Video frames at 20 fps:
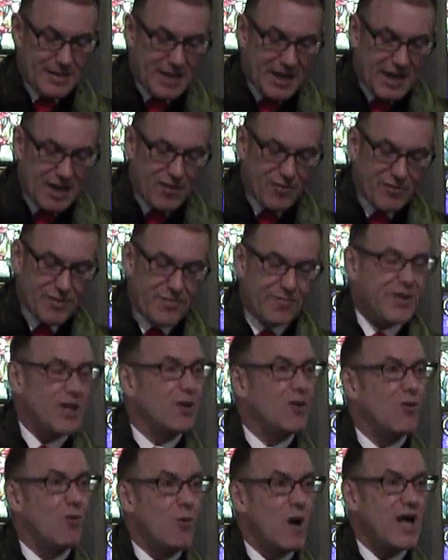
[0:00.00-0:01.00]
The gift of
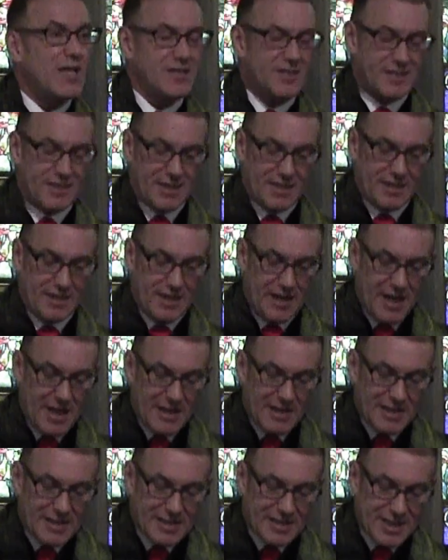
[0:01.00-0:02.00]
the quest
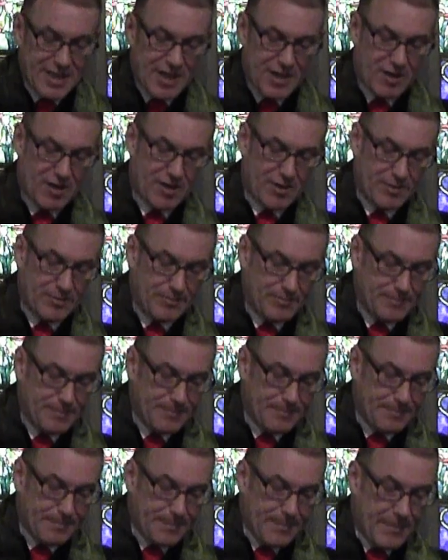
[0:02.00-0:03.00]
and the seeker,
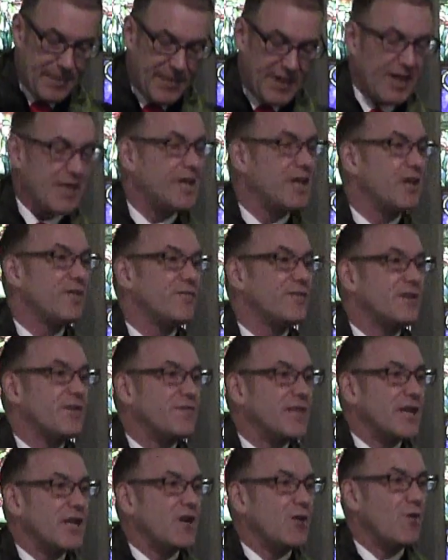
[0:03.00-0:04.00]
the
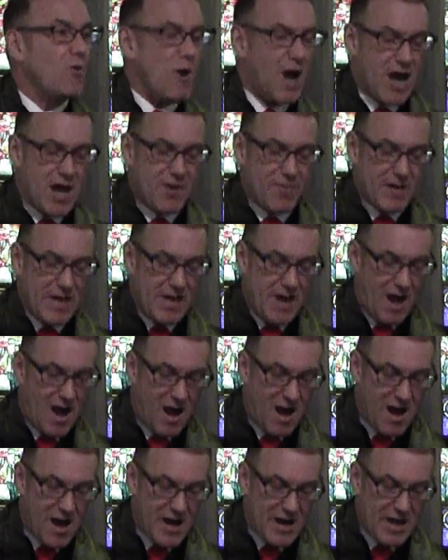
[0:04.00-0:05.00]
gift of the inquiring
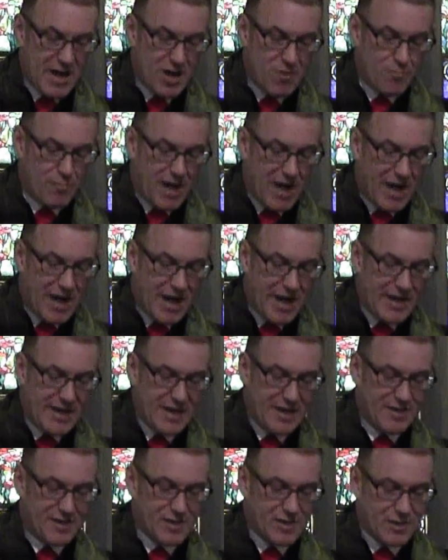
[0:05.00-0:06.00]
heart and
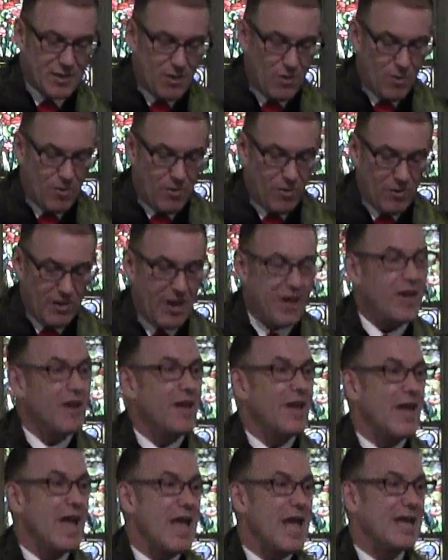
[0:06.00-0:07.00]
mind and
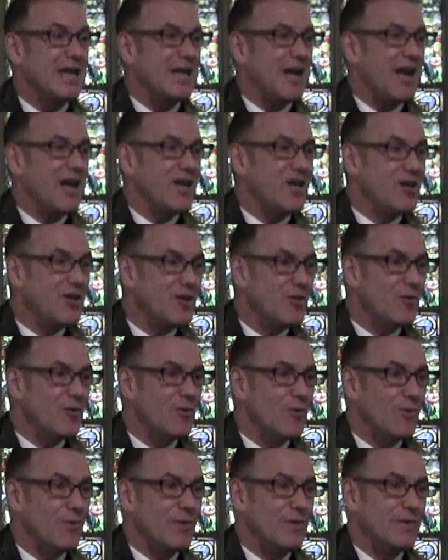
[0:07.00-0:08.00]
soul. And I
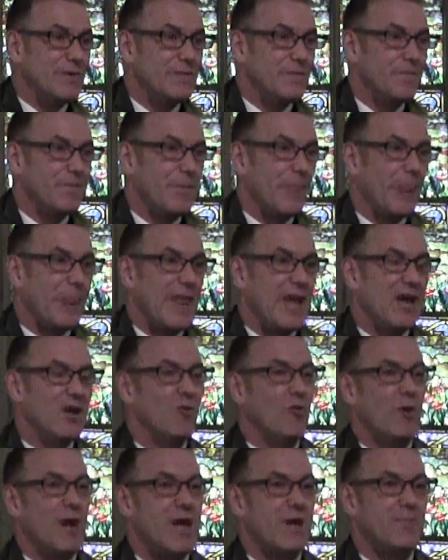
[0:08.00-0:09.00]
knew,
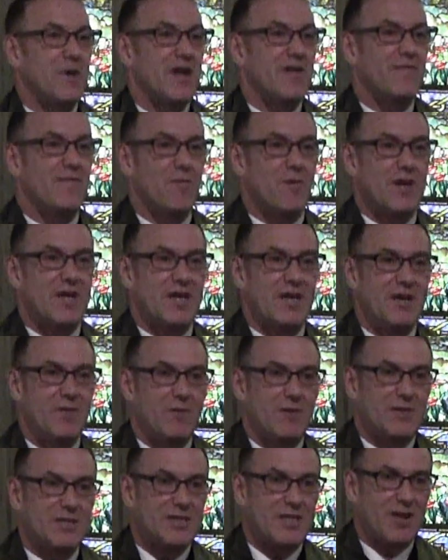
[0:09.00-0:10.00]
in a way my
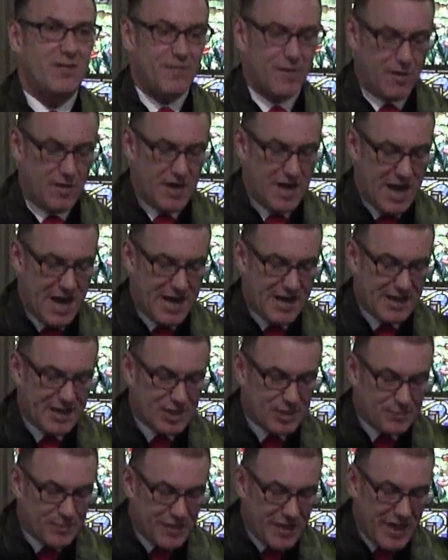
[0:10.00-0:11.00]
14-year-old self could
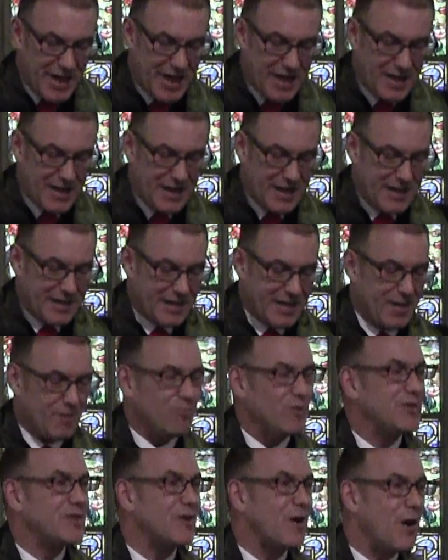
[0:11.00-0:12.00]
not explain, that
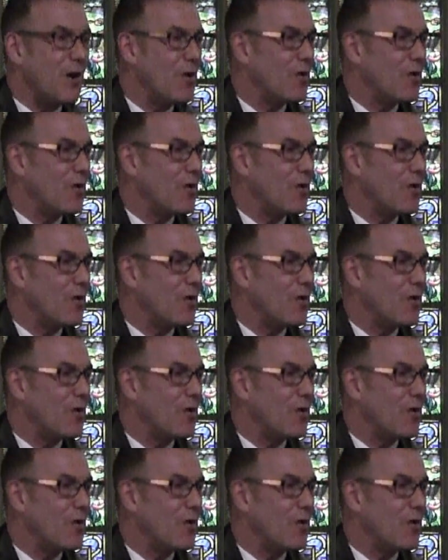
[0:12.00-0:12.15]
it was